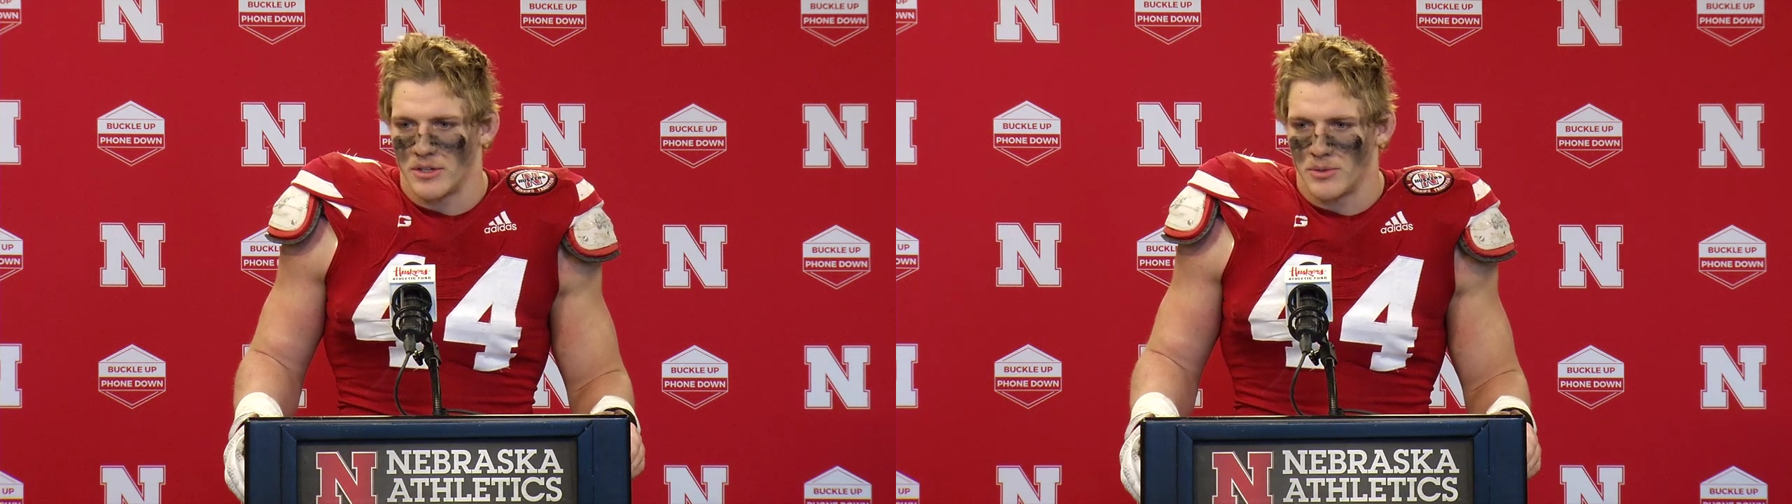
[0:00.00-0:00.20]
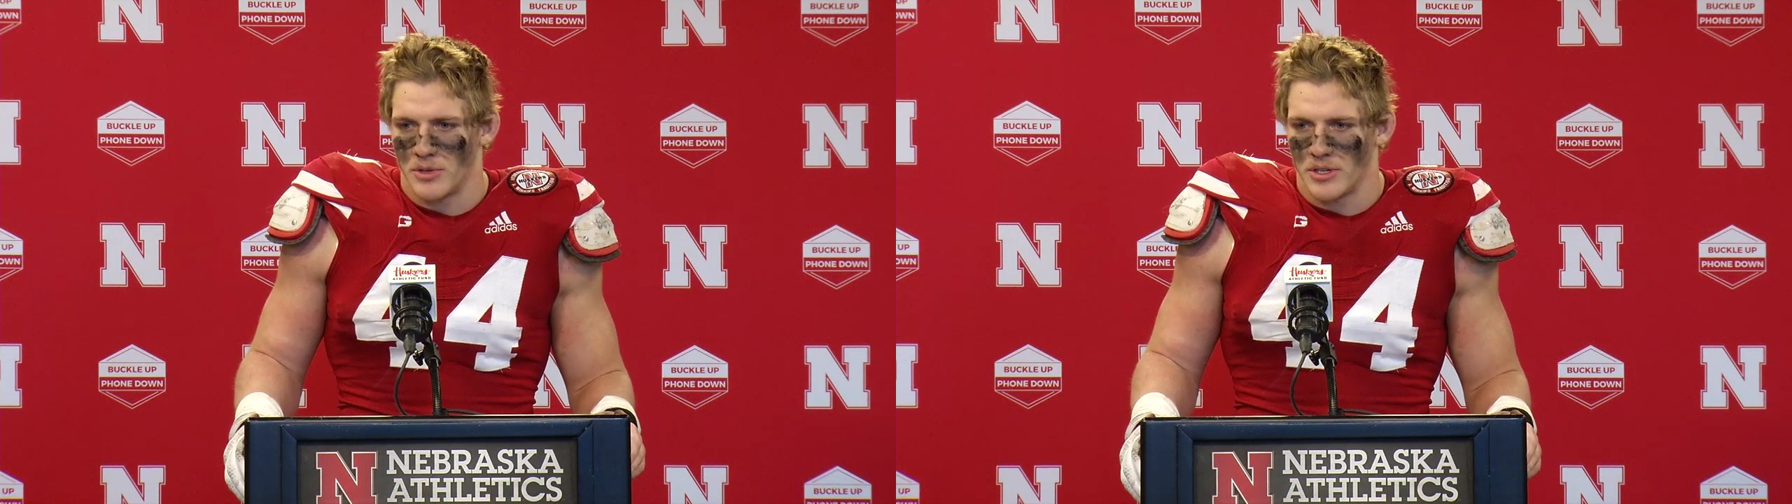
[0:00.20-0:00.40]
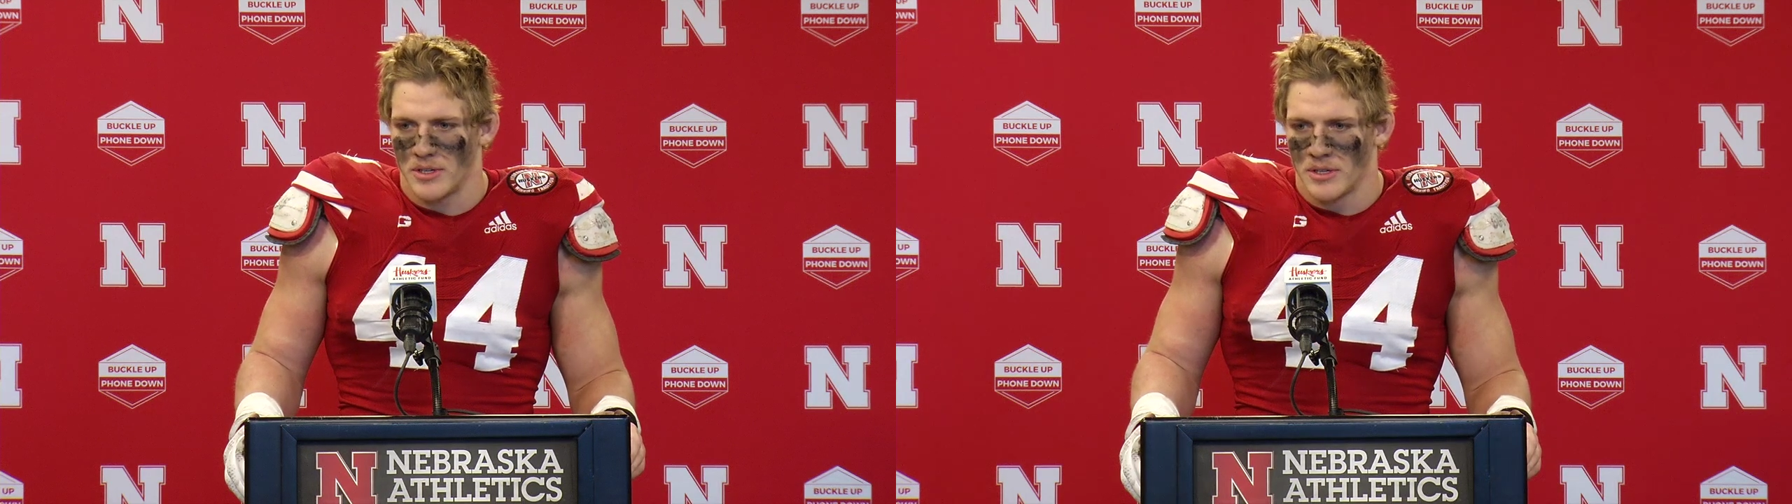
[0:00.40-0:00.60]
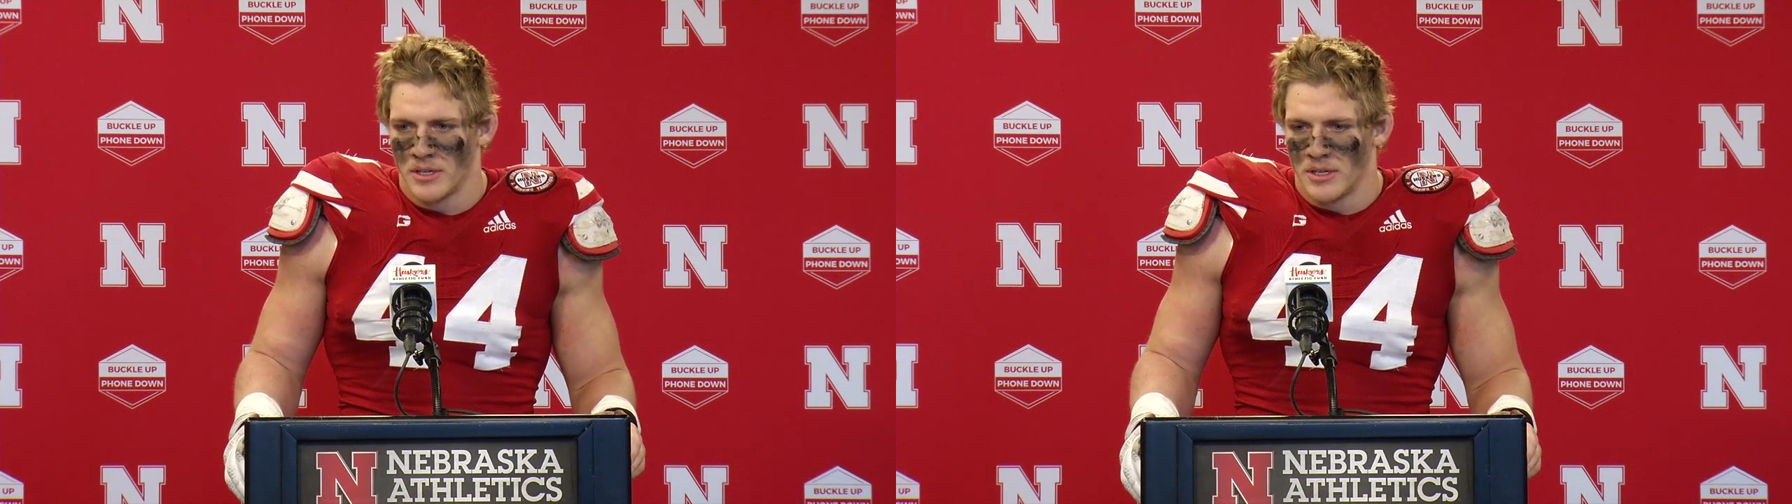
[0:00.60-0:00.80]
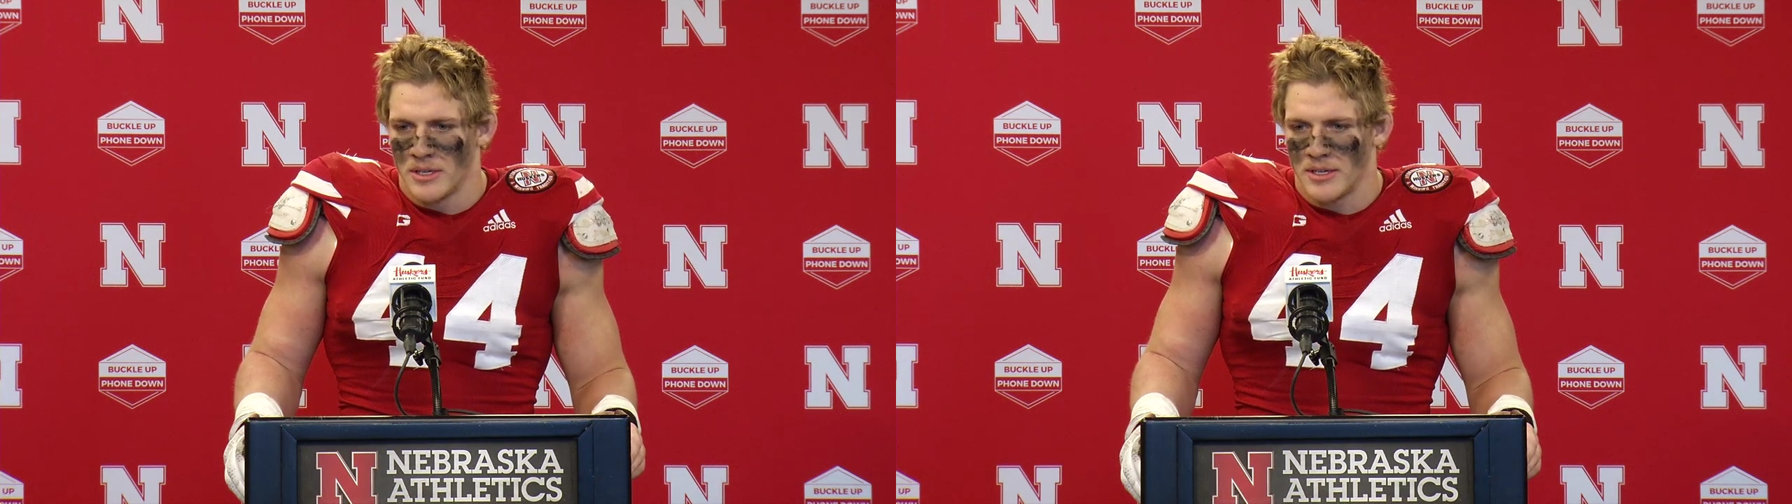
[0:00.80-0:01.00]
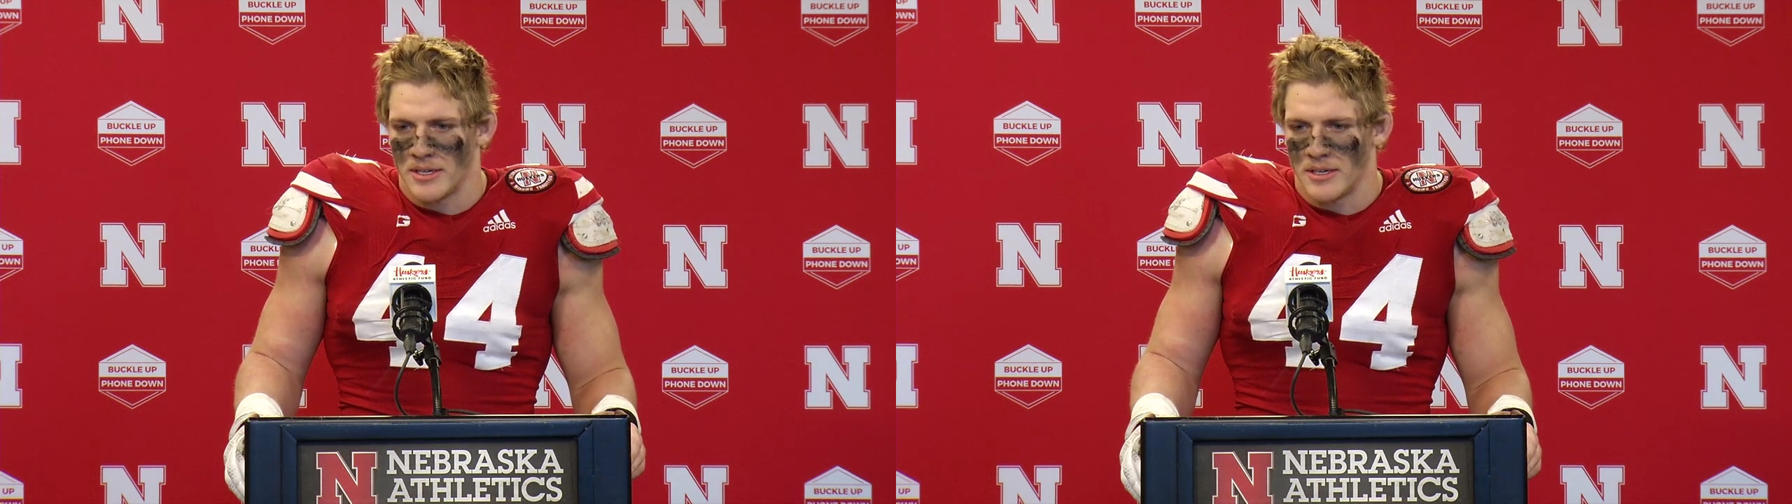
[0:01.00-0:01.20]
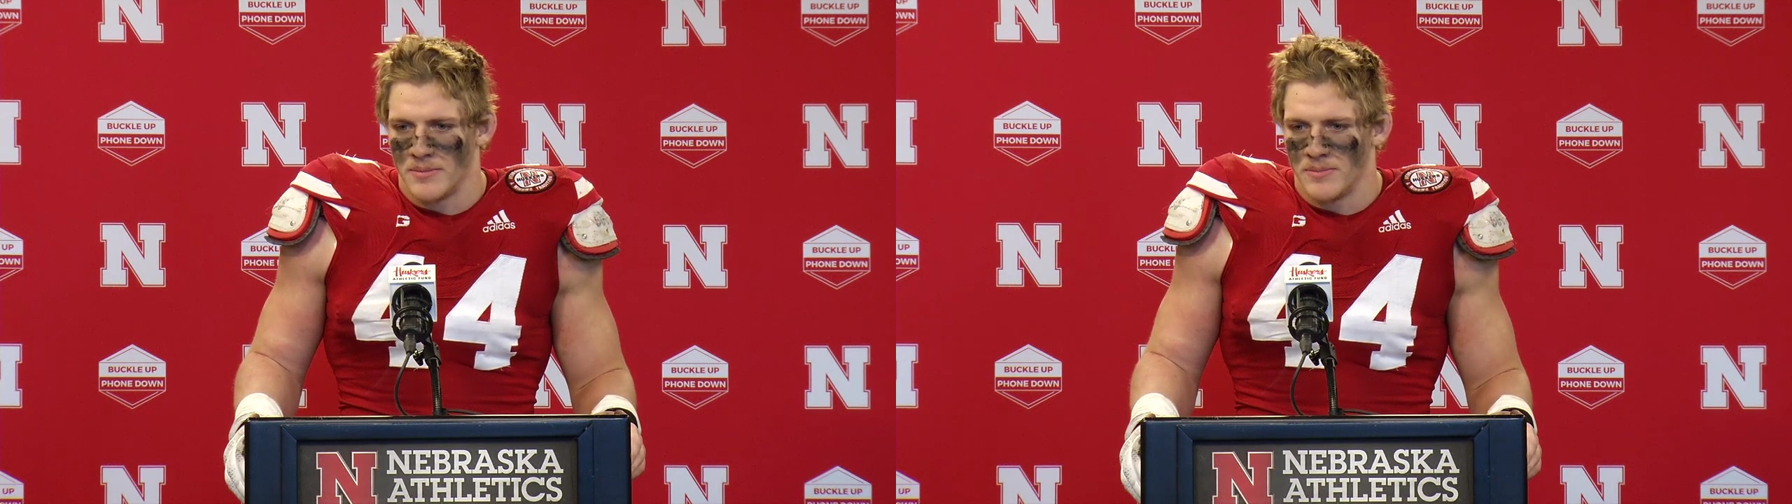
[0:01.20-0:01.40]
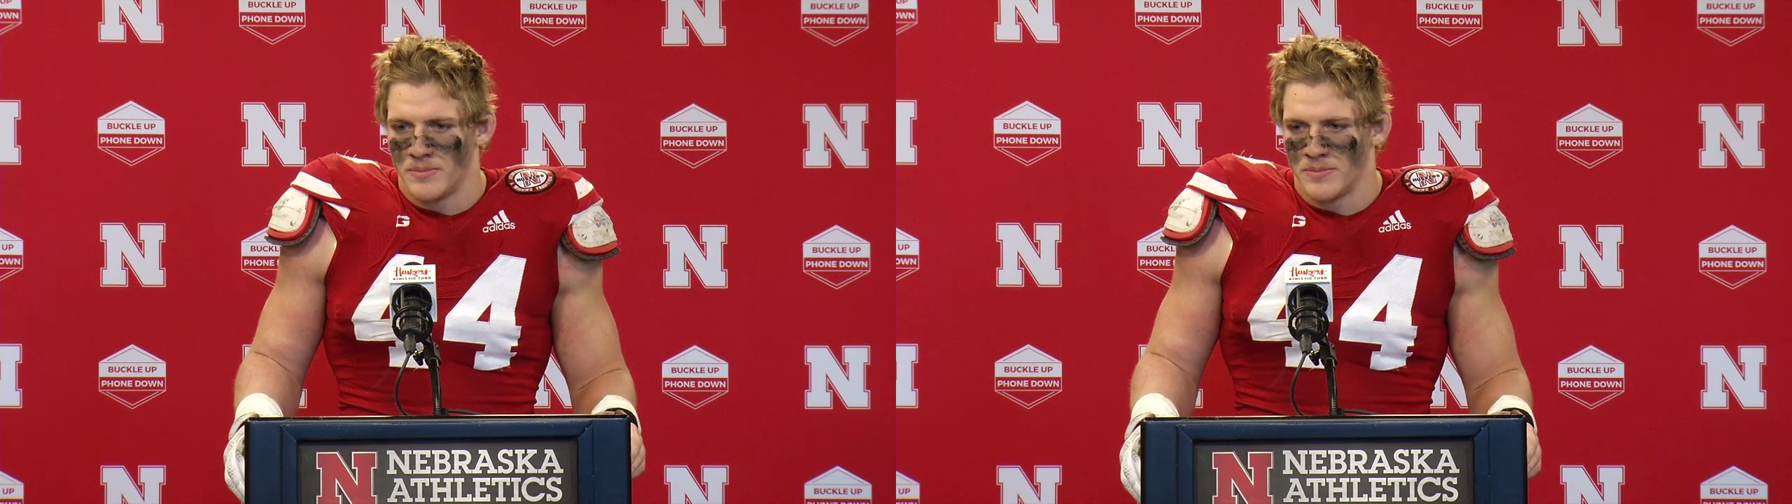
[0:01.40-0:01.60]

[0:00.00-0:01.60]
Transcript: a little bit. Um,